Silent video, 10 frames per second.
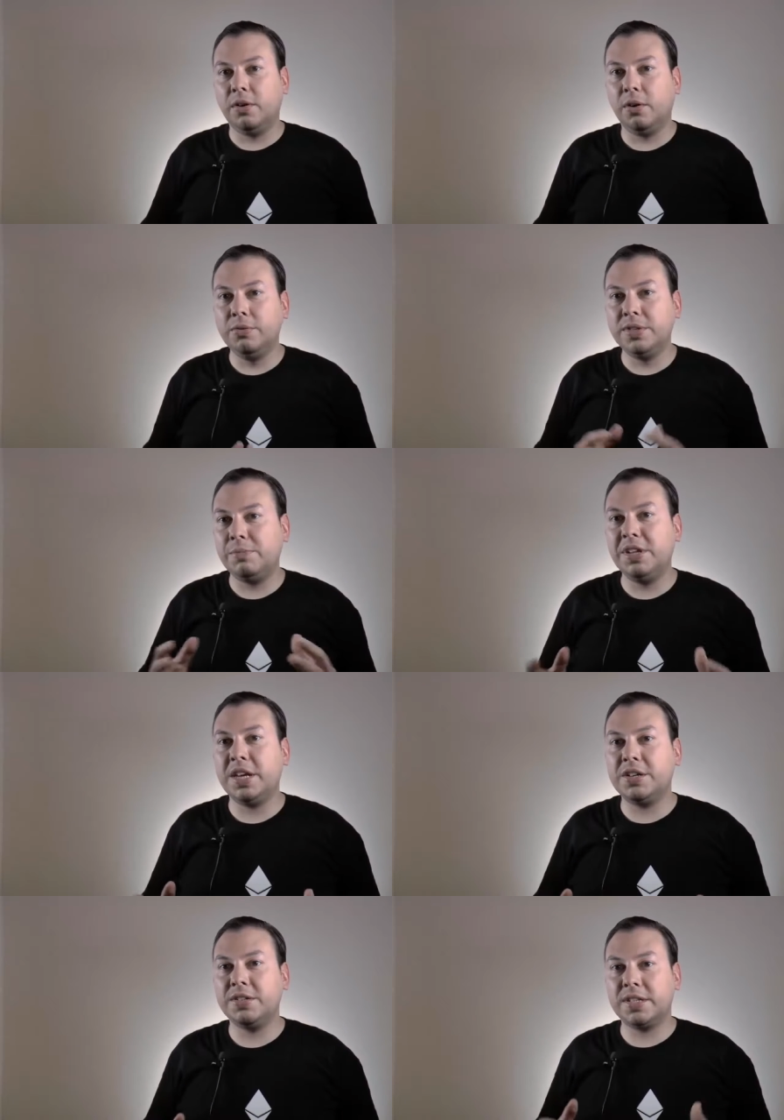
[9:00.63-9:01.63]
All those
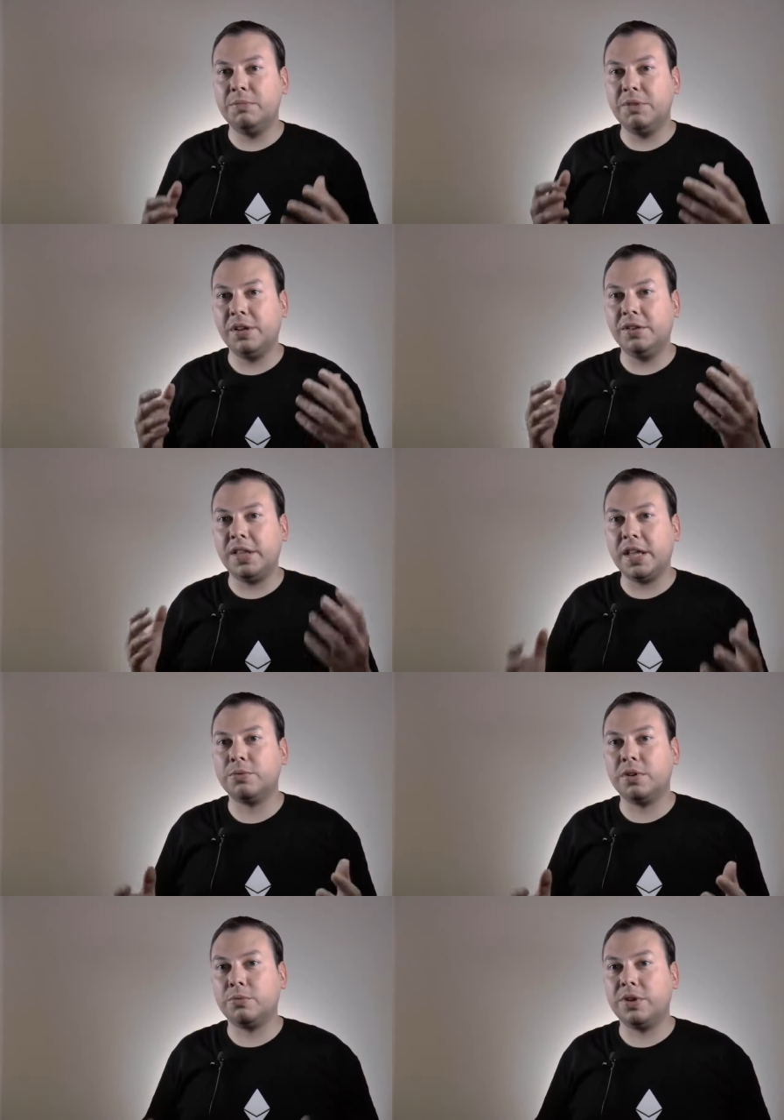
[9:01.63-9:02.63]
applications can build on a
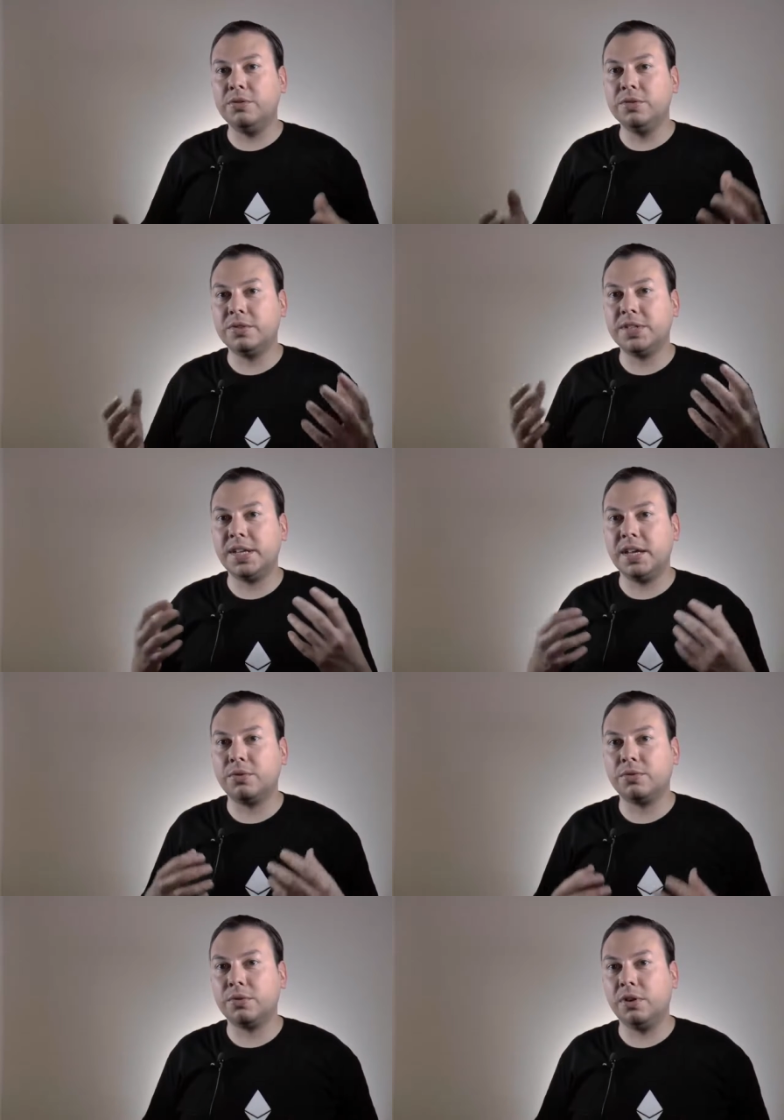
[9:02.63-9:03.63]
network where users stay in
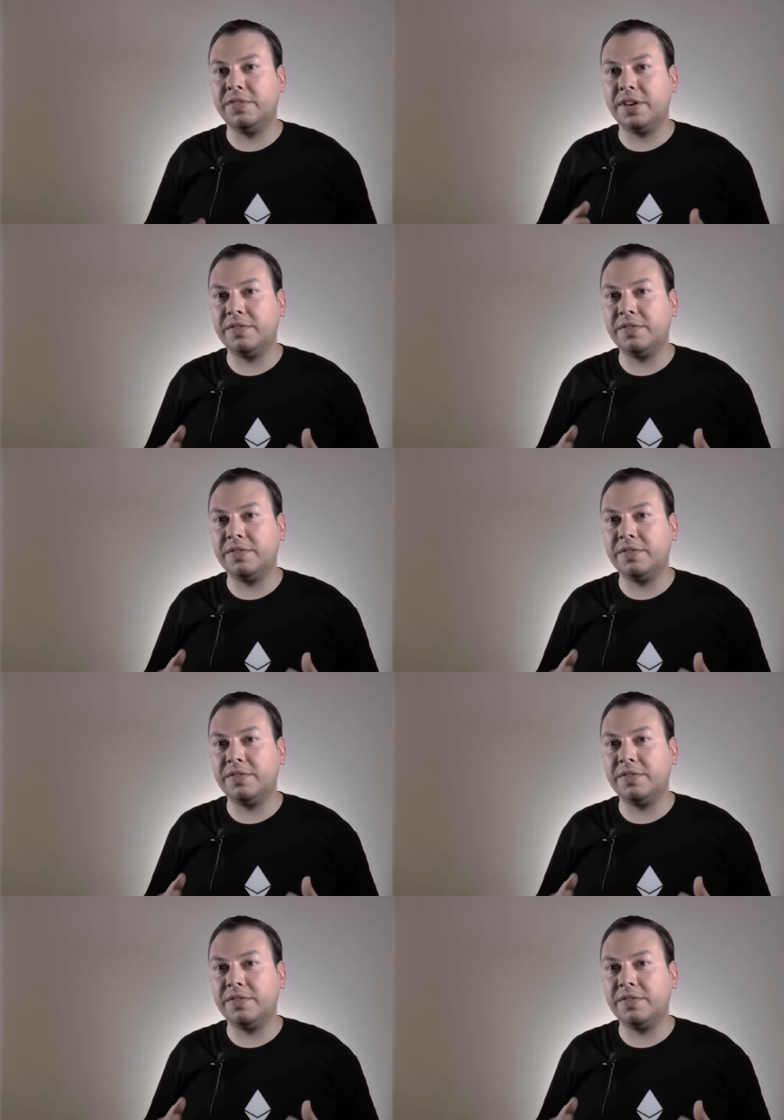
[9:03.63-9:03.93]
control of their